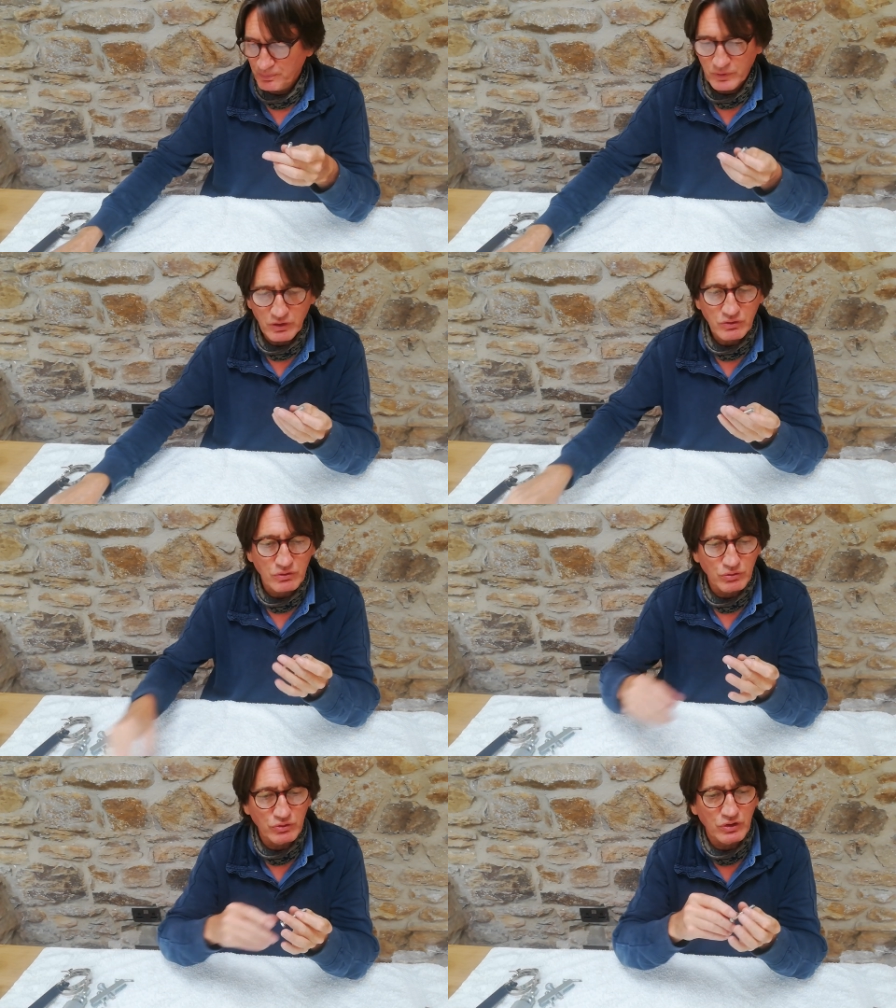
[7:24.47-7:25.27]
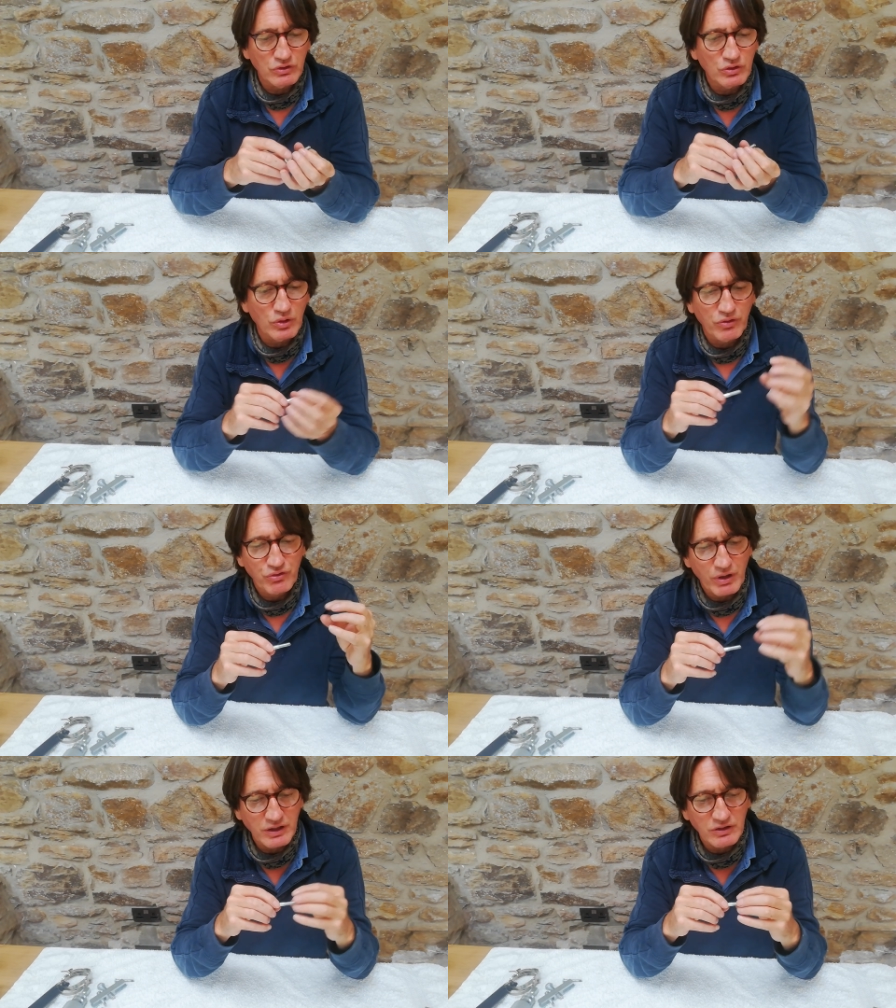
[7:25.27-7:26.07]
This screws into a
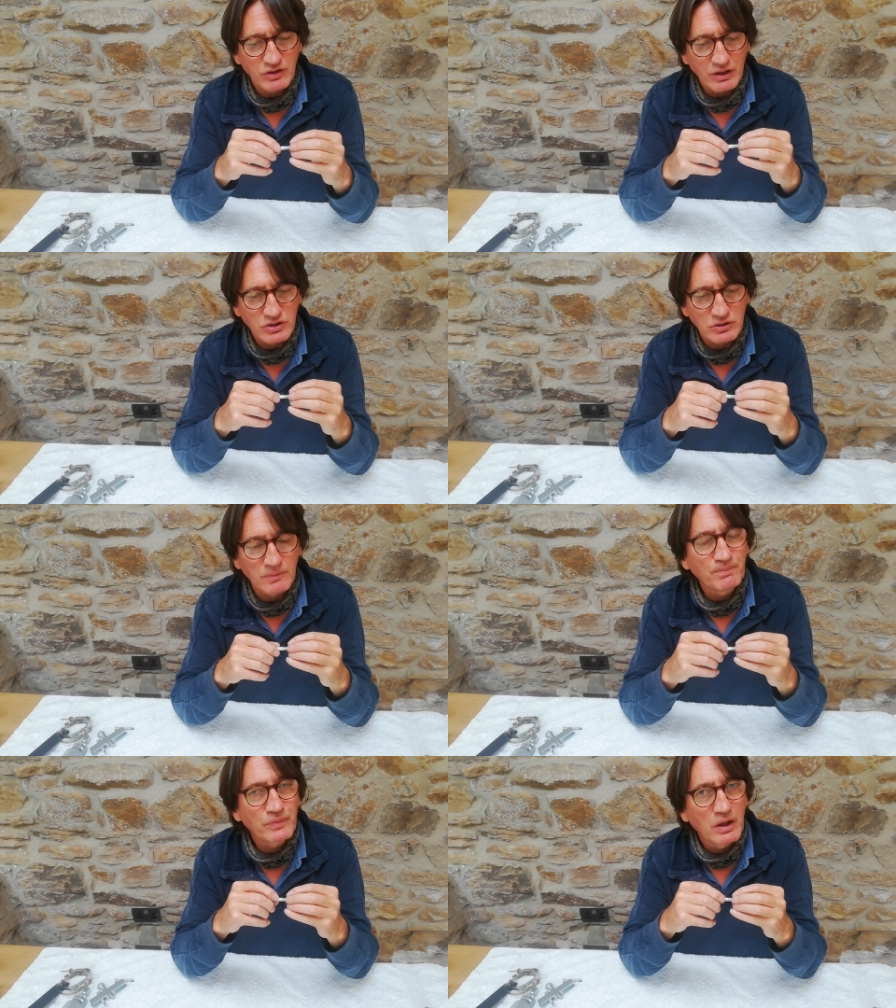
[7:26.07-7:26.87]
threaded section